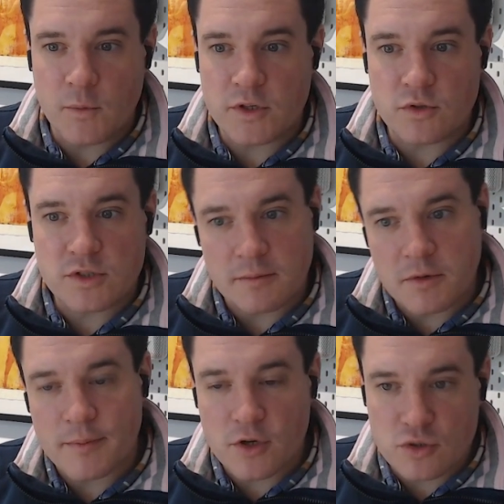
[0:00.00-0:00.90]
We do some
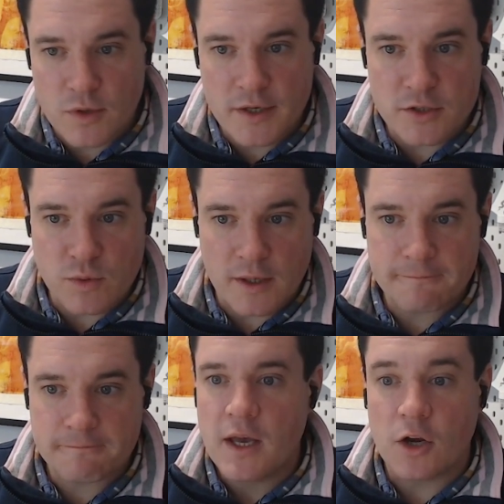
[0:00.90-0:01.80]
commercial work as
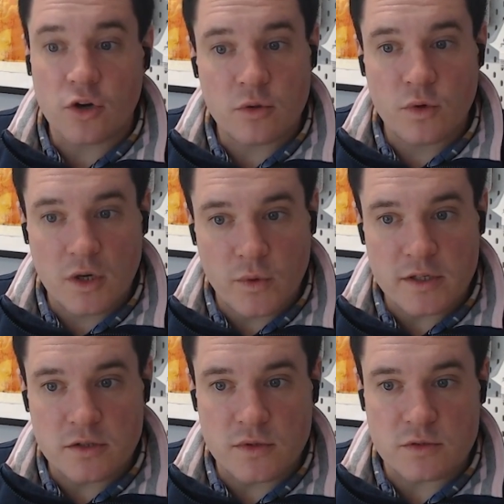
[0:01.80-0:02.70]
well. A lot of the work we
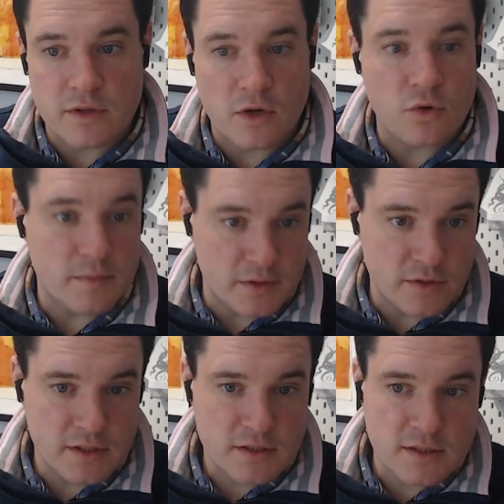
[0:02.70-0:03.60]
do is with older
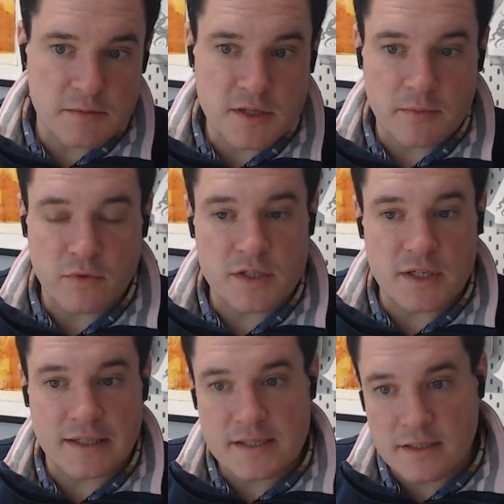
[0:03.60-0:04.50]
buildings, some of which
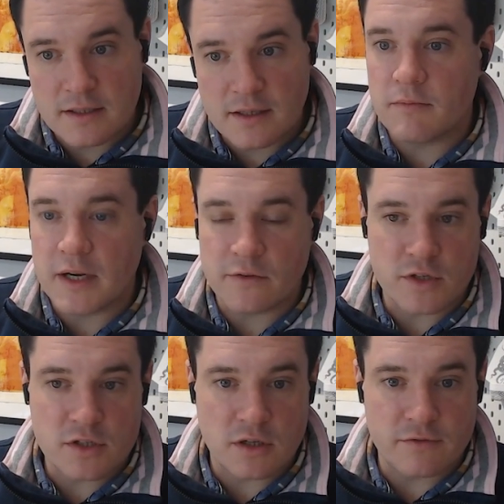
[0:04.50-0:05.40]
are listed, many of
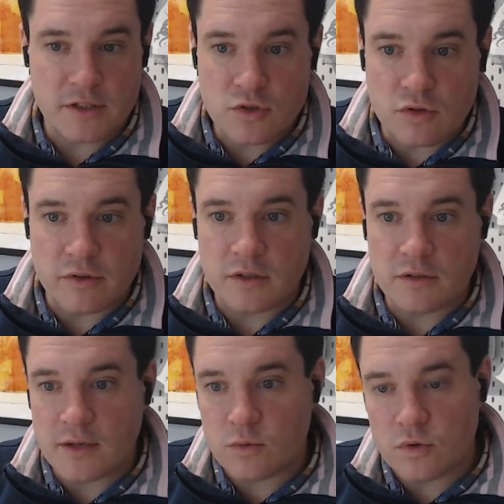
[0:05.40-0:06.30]
which are Victorian,
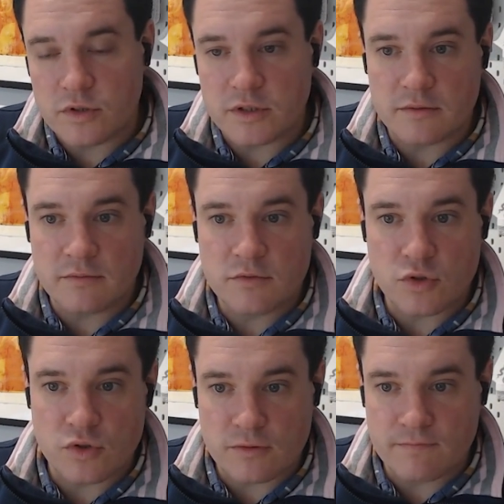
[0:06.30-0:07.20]
Edwardian,
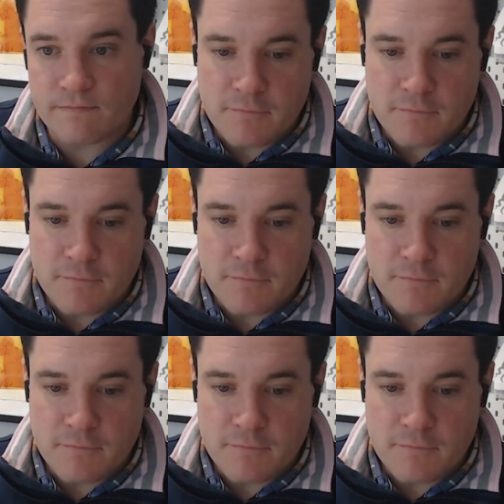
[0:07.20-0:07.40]
Georgian.